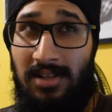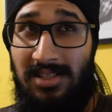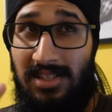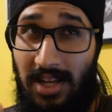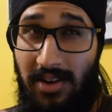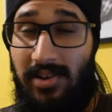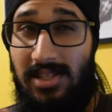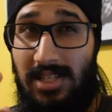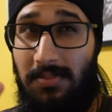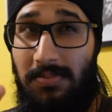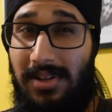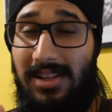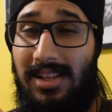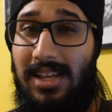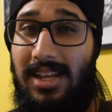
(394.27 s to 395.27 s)

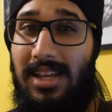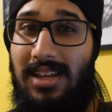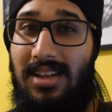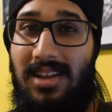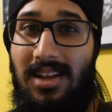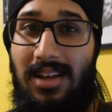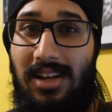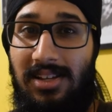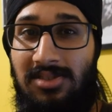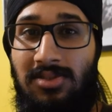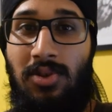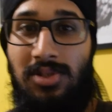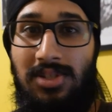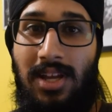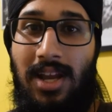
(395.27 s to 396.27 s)
stereotypically
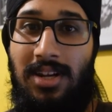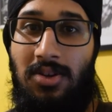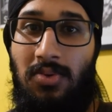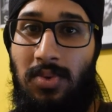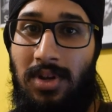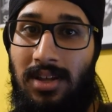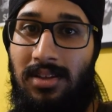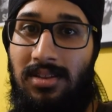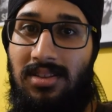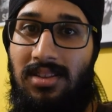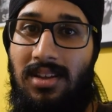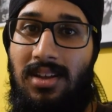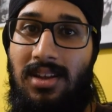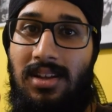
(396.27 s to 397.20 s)
associated with